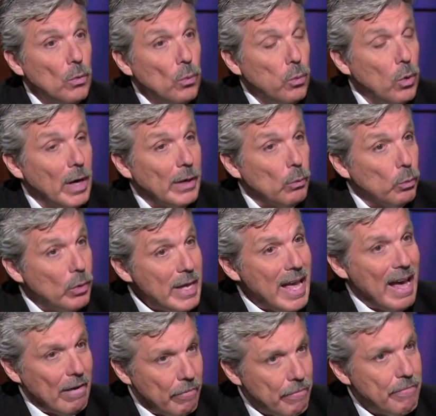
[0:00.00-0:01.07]
What we
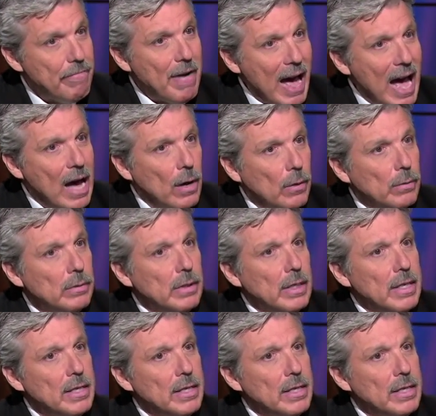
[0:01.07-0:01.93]
have found